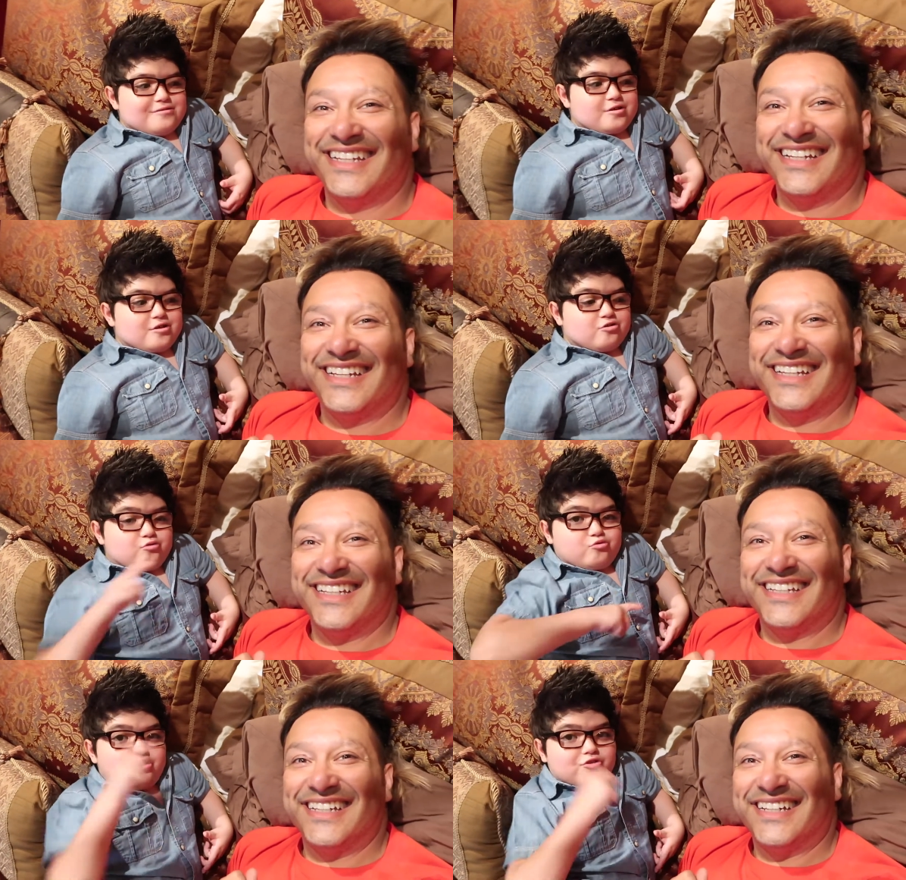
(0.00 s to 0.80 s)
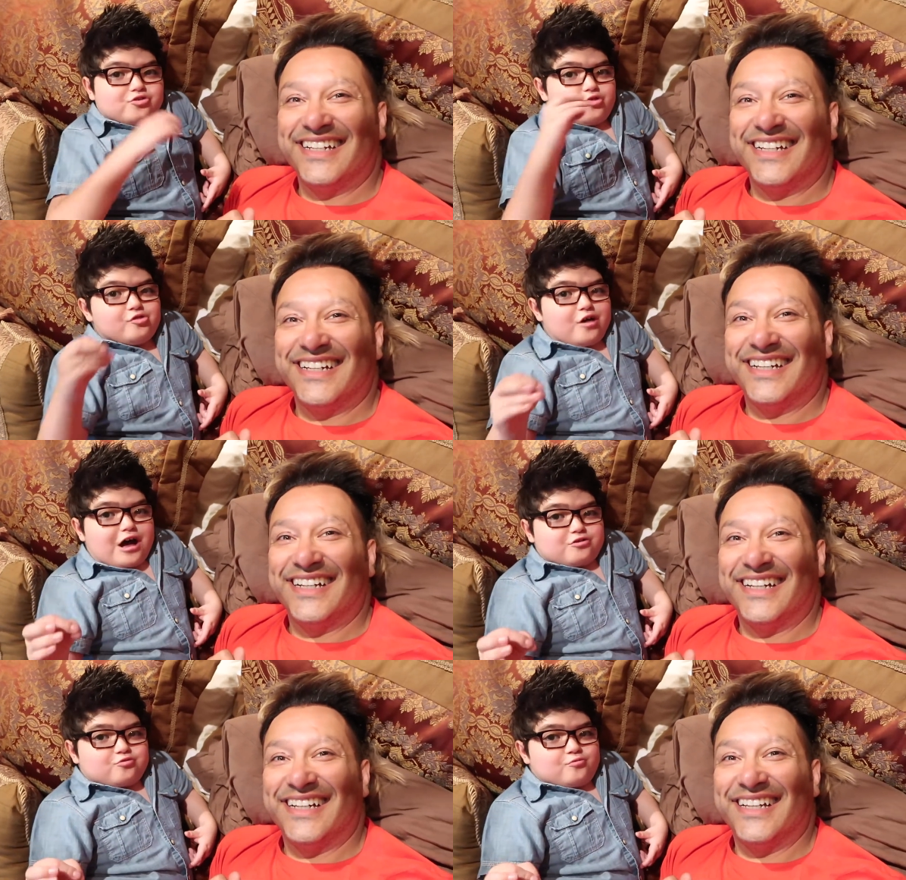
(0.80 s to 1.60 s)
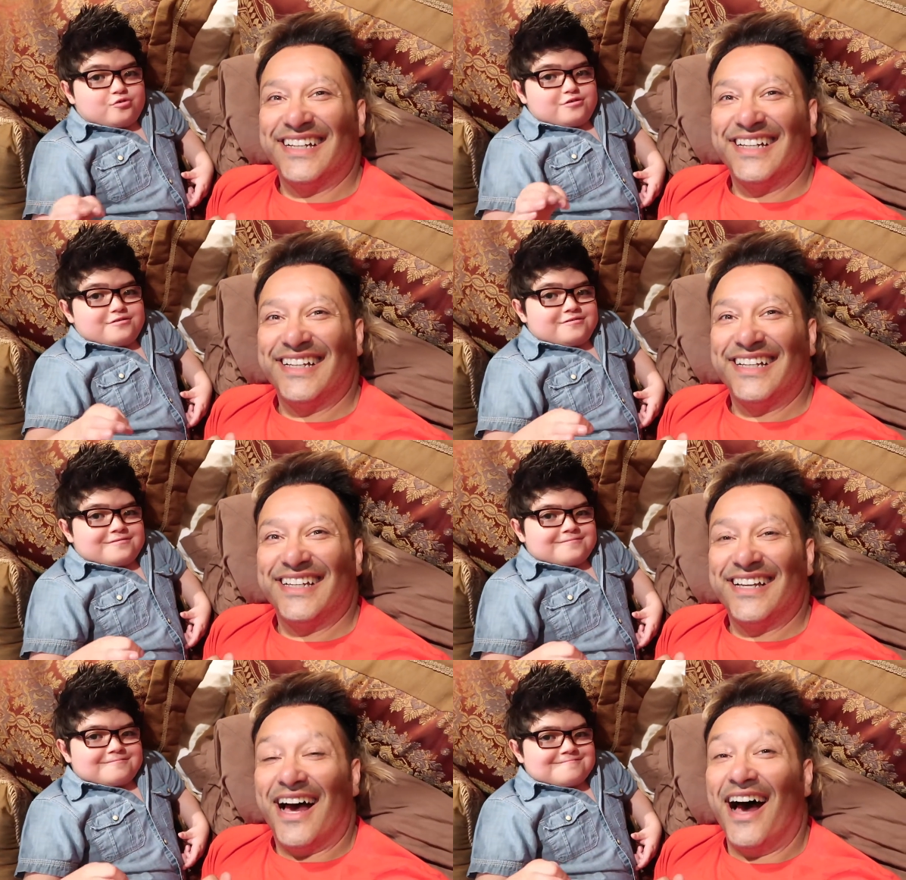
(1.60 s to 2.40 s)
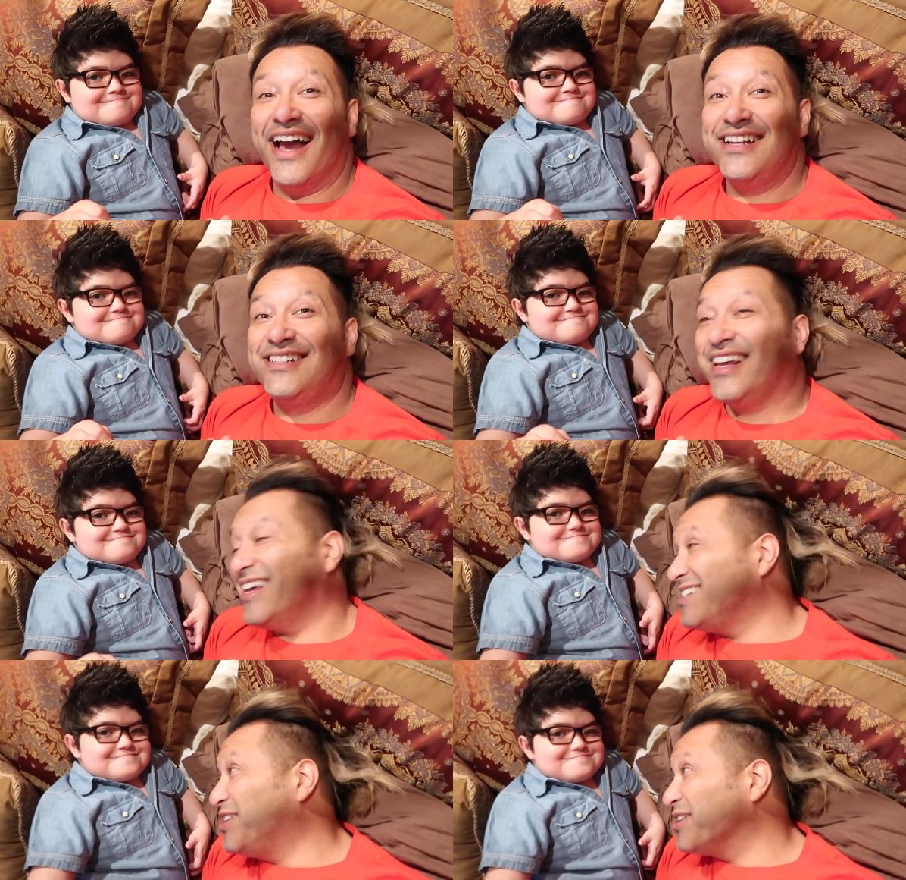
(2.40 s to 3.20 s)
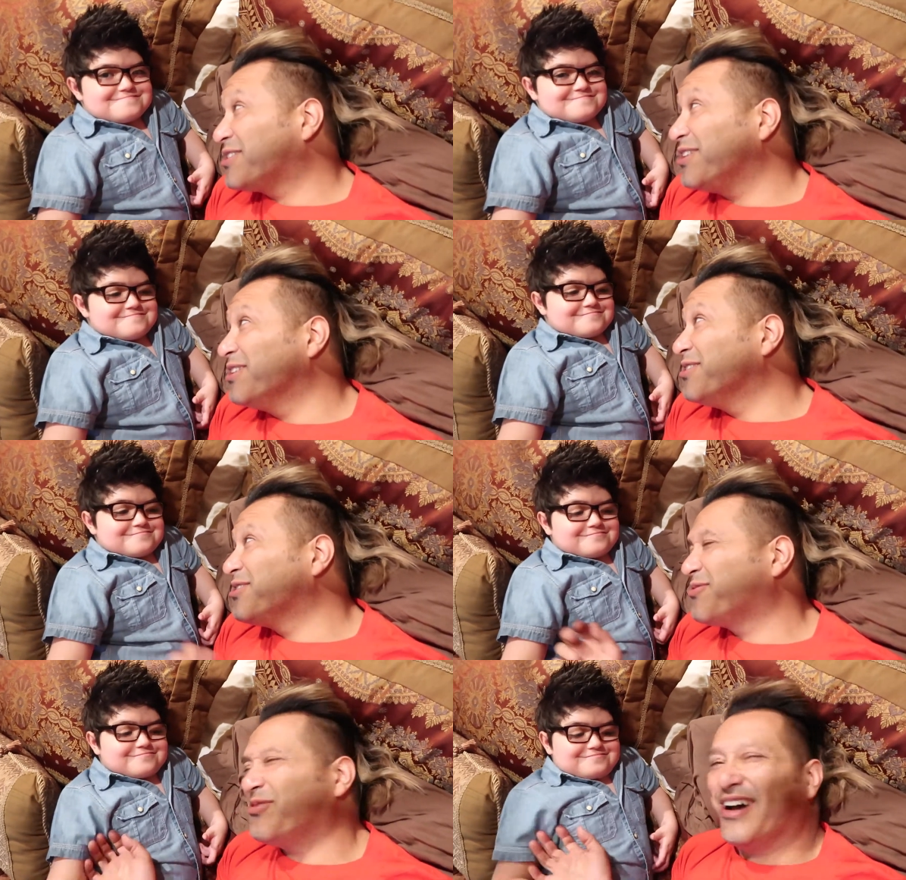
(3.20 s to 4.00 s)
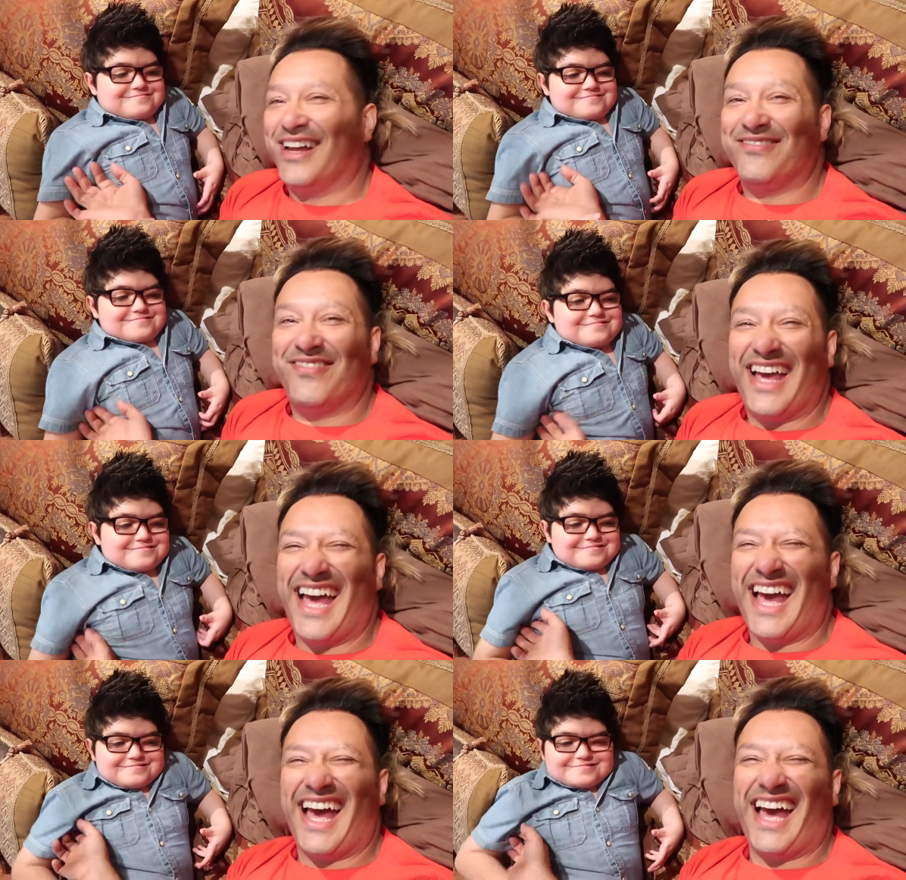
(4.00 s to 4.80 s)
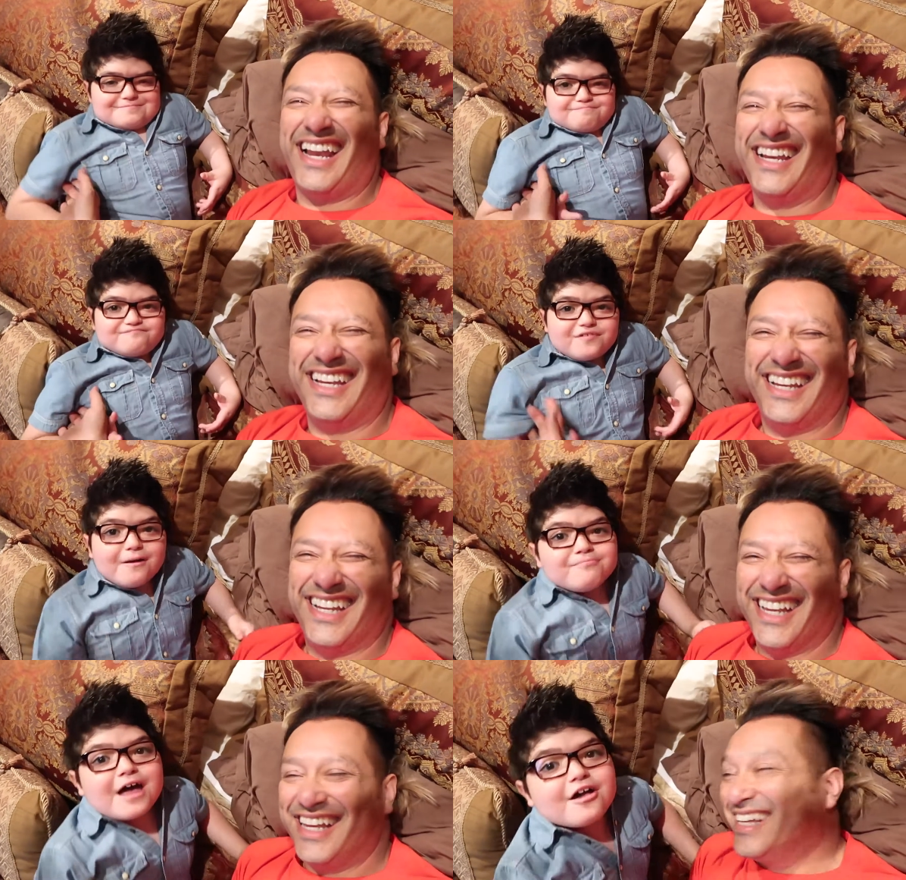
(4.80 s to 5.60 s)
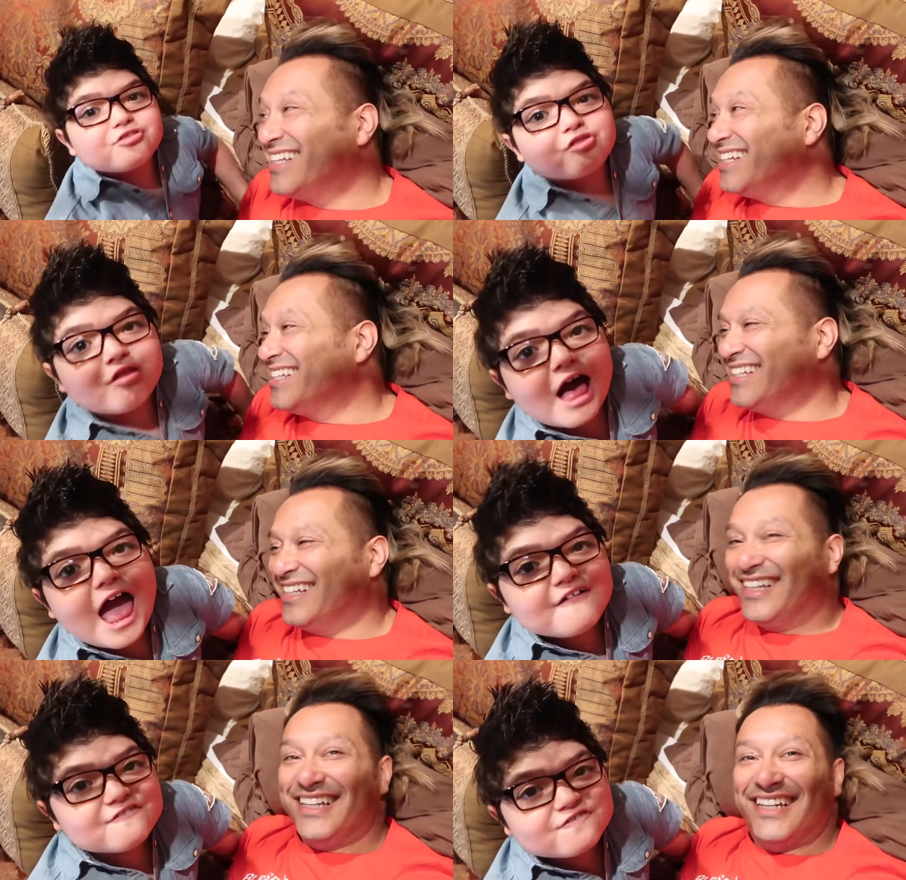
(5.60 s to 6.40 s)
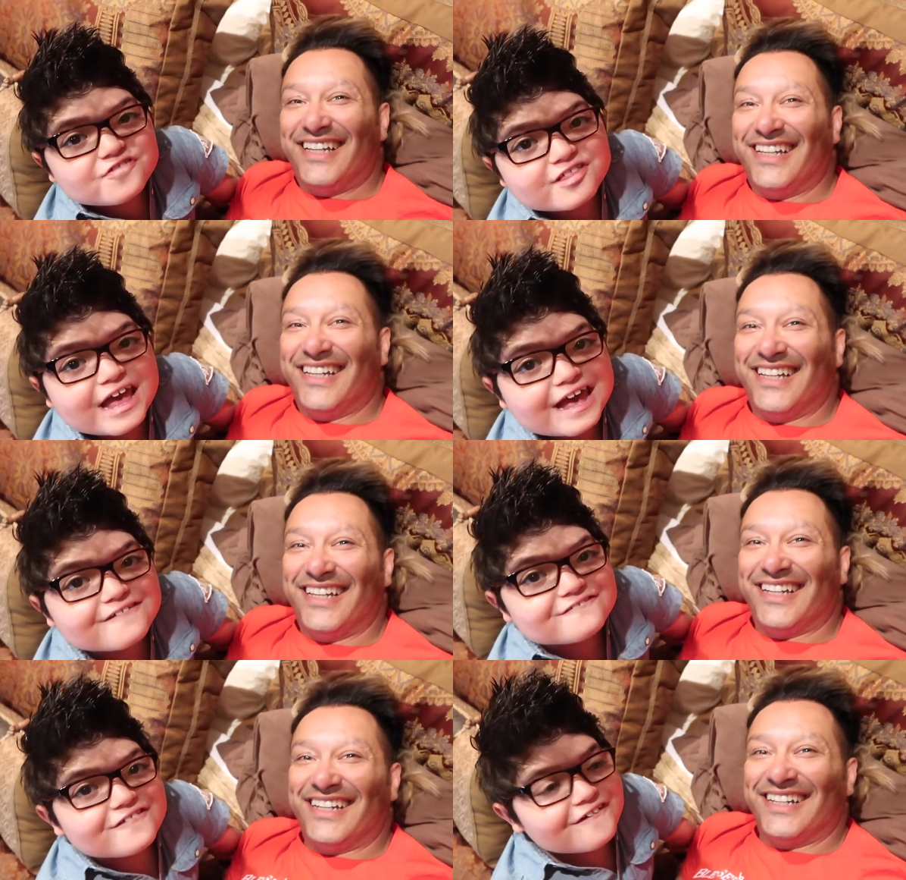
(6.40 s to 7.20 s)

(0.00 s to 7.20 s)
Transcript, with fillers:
Speaker 1: Because you just lost one.
Speaker 2: I did just lose one, man.
Speaker 1: One that's